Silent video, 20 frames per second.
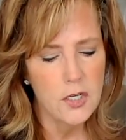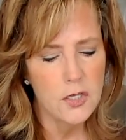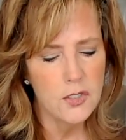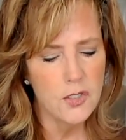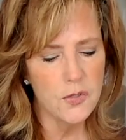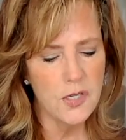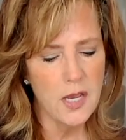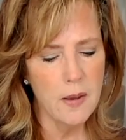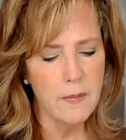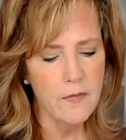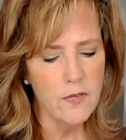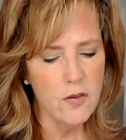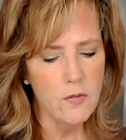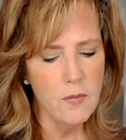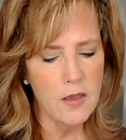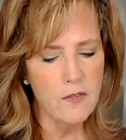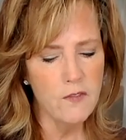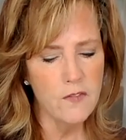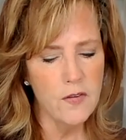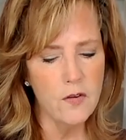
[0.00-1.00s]
So some of you
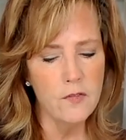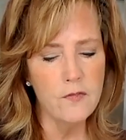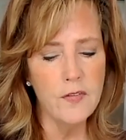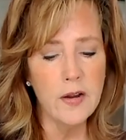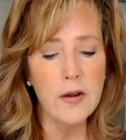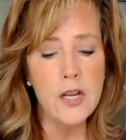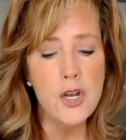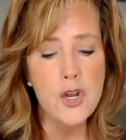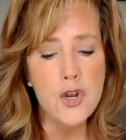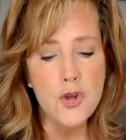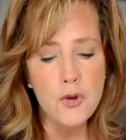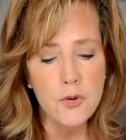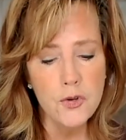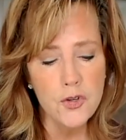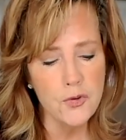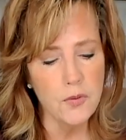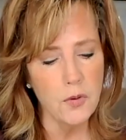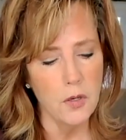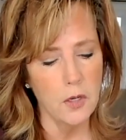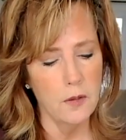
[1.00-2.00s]
may feel very
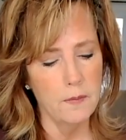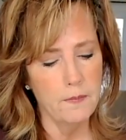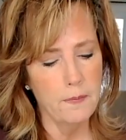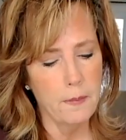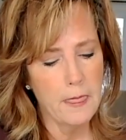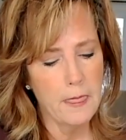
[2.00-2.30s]
neutral